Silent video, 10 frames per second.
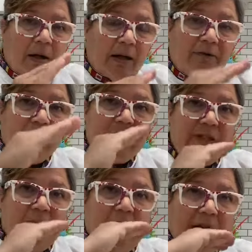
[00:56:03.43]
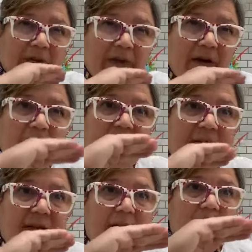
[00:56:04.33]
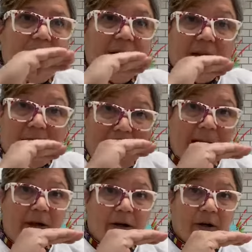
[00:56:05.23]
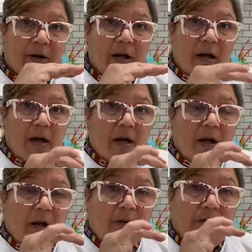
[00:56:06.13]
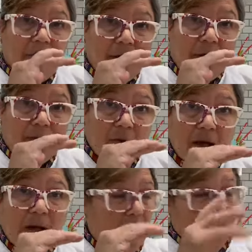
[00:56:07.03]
Uh, I first did like a very thin layer of the royal